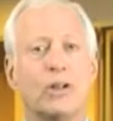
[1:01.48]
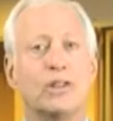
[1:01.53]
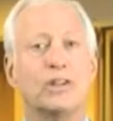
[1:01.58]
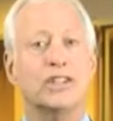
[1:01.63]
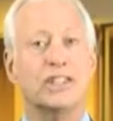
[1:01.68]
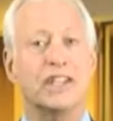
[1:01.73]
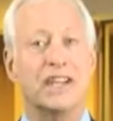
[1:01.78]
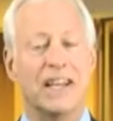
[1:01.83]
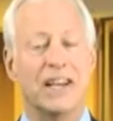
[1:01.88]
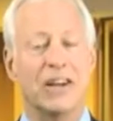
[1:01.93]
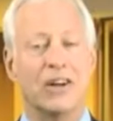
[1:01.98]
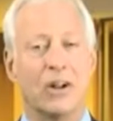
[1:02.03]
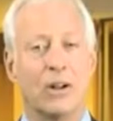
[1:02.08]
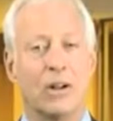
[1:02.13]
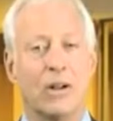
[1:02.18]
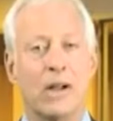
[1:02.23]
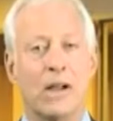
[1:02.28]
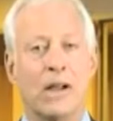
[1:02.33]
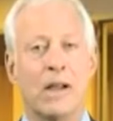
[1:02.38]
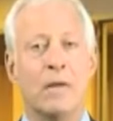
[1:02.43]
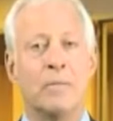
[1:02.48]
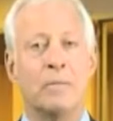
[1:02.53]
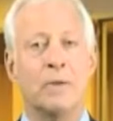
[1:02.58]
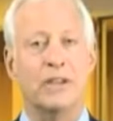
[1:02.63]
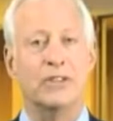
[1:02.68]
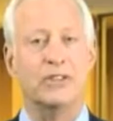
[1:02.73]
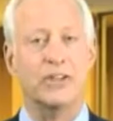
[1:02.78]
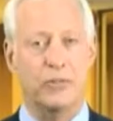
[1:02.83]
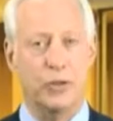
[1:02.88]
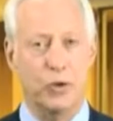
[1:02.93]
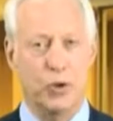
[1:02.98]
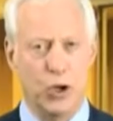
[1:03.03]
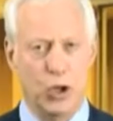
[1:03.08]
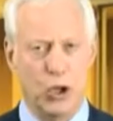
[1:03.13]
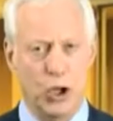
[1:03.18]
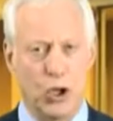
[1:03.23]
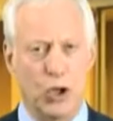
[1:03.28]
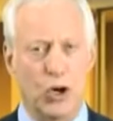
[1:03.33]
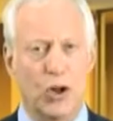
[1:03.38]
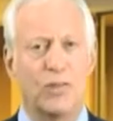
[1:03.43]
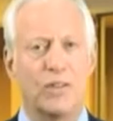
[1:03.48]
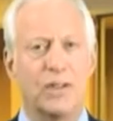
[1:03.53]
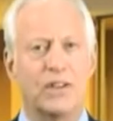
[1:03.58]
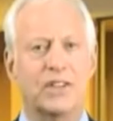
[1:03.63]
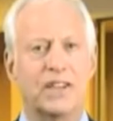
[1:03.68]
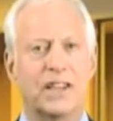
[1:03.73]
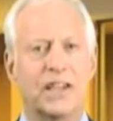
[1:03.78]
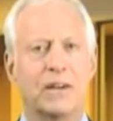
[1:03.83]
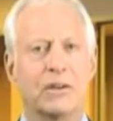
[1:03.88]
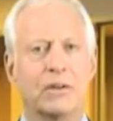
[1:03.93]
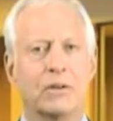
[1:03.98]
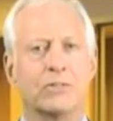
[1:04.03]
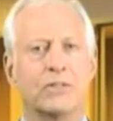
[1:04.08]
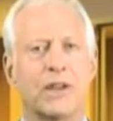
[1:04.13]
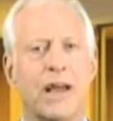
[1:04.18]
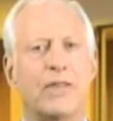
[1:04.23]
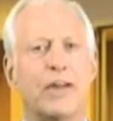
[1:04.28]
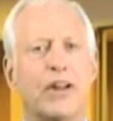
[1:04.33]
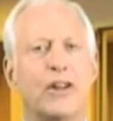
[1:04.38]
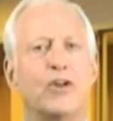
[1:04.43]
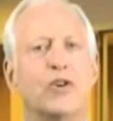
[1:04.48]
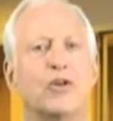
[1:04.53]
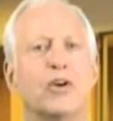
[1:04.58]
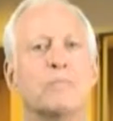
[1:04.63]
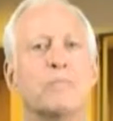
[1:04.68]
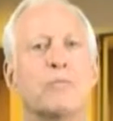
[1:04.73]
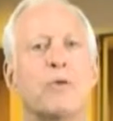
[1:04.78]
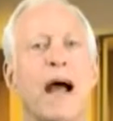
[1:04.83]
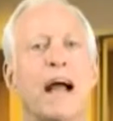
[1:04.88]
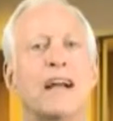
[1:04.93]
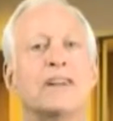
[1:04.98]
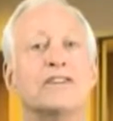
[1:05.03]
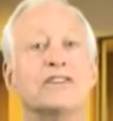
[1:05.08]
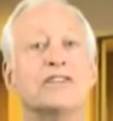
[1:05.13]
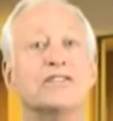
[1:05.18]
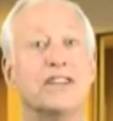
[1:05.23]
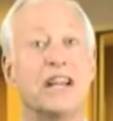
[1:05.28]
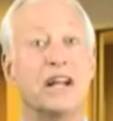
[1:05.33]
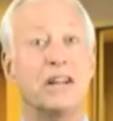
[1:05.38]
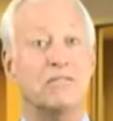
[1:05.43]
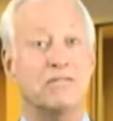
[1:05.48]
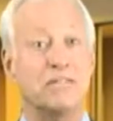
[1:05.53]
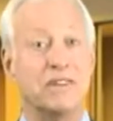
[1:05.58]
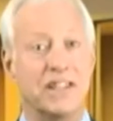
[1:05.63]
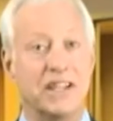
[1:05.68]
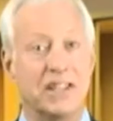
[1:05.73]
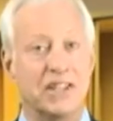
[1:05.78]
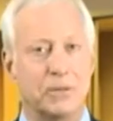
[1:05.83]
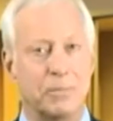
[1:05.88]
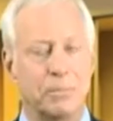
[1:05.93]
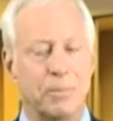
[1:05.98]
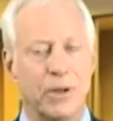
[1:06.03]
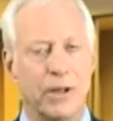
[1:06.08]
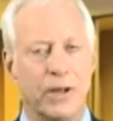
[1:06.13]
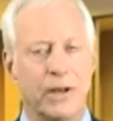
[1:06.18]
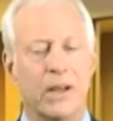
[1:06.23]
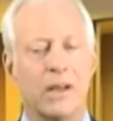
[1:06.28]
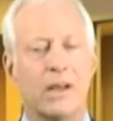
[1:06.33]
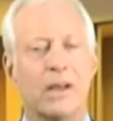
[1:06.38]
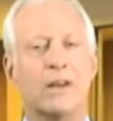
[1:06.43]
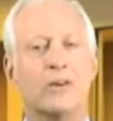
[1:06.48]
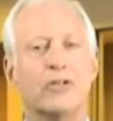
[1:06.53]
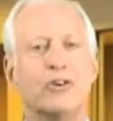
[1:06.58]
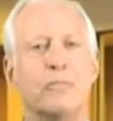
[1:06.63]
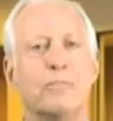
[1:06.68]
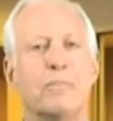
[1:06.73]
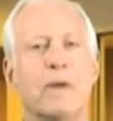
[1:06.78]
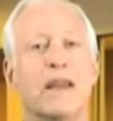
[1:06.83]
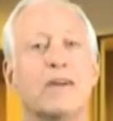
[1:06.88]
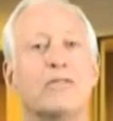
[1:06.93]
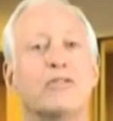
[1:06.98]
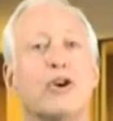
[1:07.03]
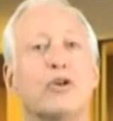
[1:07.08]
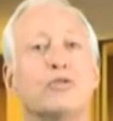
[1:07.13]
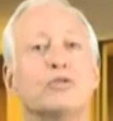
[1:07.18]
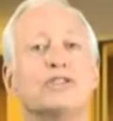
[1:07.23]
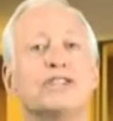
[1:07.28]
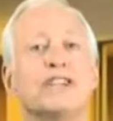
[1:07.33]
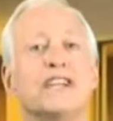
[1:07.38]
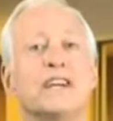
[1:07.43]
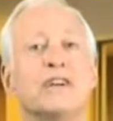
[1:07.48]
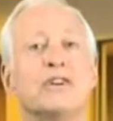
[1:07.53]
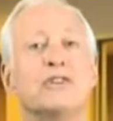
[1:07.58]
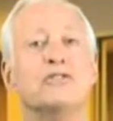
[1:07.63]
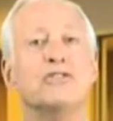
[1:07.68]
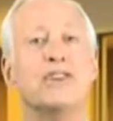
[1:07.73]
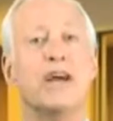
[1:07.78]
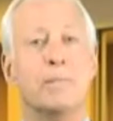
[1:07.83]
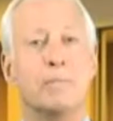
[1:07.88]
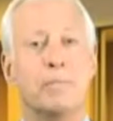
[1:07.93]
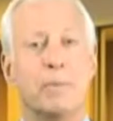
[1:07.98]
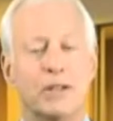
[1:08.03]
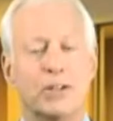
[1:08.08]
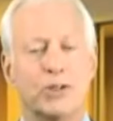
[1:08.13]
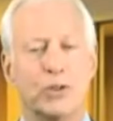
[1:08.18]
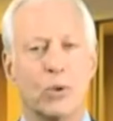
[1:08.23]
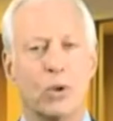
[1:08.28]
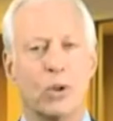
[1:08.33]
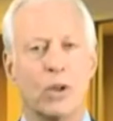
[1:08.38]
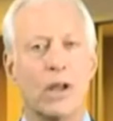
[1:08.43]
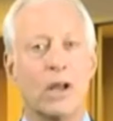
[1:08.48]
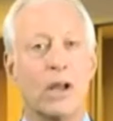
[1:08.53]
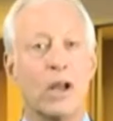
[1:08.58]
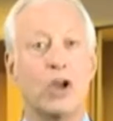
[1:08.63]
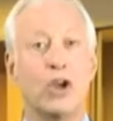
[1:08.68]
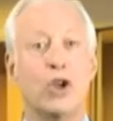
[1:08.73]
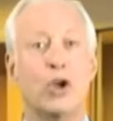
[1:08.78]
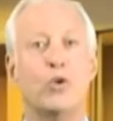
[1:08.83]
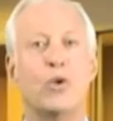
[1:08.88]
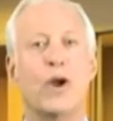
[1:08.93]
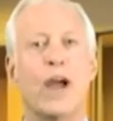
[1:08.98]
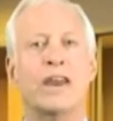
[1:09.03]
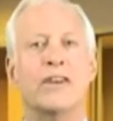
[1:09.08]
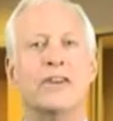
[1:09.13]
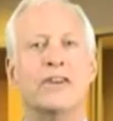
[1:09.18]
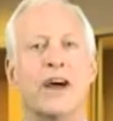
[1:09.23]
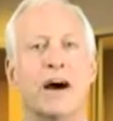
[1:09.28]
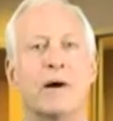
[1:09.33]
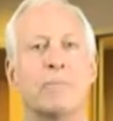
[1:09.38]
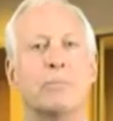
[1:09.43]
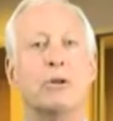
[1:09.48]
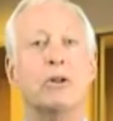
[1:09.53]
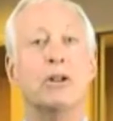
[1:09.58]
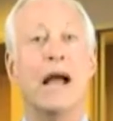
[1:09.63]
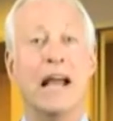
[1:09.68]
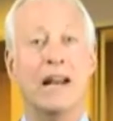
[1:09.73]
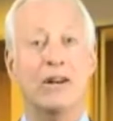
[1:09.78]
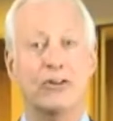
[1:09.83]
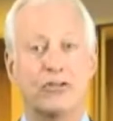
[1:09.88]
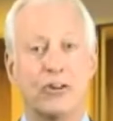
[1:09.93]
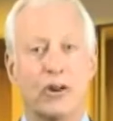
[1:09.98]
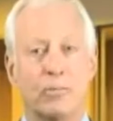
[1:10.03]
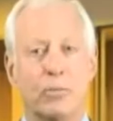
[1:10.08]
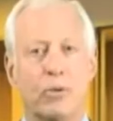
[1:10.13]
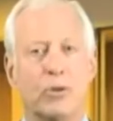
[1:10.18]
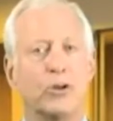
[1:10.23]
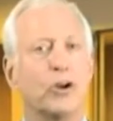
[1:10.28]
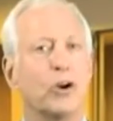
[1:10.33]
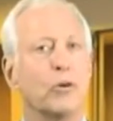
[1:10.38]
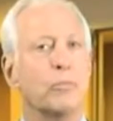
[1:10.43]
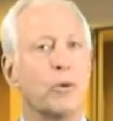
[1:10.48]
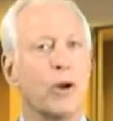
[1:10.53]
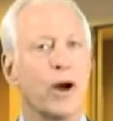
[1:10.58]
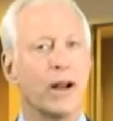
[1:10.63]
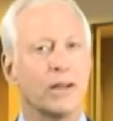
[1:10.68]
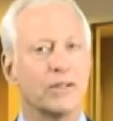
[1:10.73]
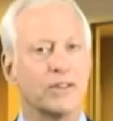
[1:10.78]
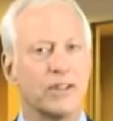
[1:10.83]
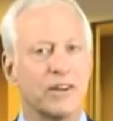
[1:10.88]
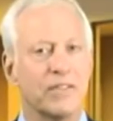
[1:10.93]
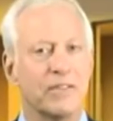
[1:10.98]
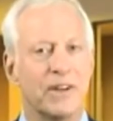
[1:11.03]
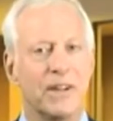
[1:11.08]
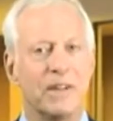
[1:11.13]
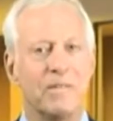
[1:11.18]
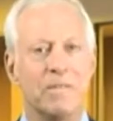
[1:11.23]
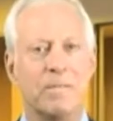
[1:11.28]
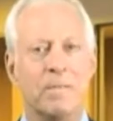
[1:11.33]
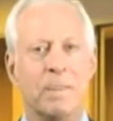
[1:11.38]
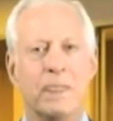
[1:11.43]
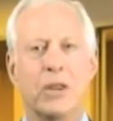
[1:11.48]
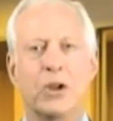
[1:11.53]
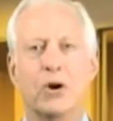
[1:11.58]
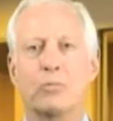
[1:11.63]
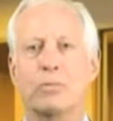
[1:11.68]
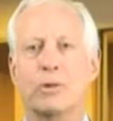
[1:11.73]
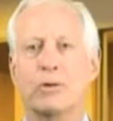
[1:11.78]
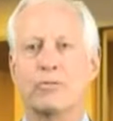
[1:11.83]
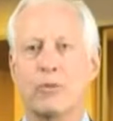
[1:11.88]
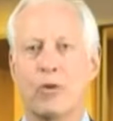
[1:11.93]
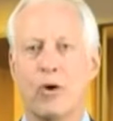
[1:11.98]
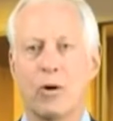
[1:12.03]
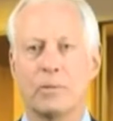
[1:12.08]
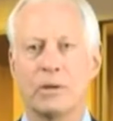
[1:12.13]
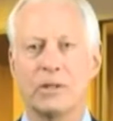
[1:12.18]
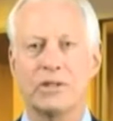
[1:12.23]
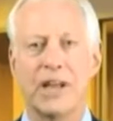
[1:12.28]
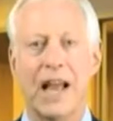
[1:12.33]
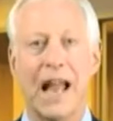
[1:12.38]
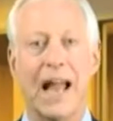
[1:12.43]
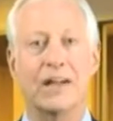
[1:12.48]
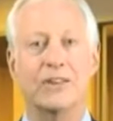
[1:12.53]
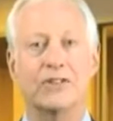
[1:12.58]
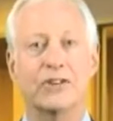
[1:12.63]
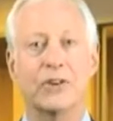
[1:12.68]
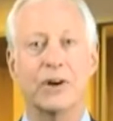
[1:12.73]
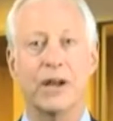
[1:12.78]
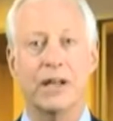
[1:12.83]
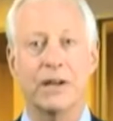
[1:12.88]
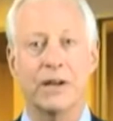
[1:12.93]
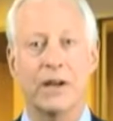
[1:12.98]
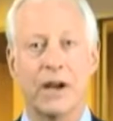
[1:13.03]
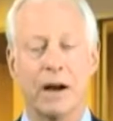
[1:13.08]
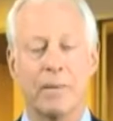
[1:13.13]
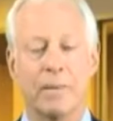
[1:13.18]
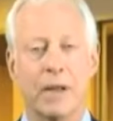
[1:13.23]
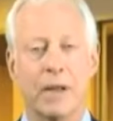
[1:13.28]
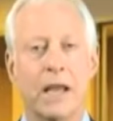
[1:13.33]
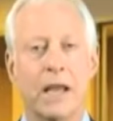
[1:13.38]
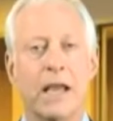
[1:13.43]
skill, because if you can learn the skills and then you can practice self-discipline to make those skills habitual, you can double and triple your productivity, your performance, and your income.